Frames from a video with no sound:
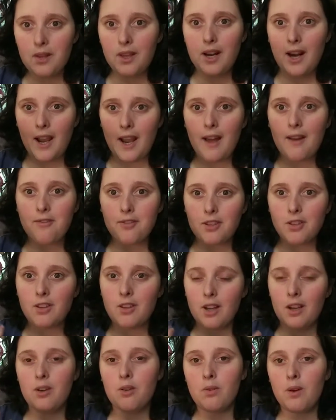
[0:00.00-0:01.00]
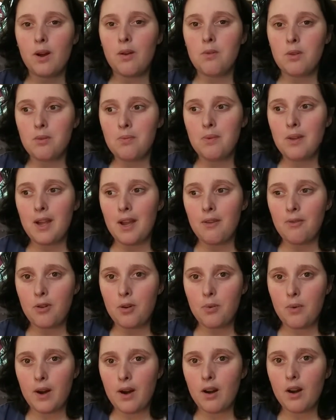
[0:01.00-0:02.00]
that I have to lug around with me
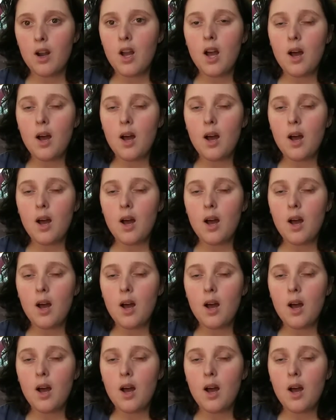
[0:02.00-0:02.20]
everywhere.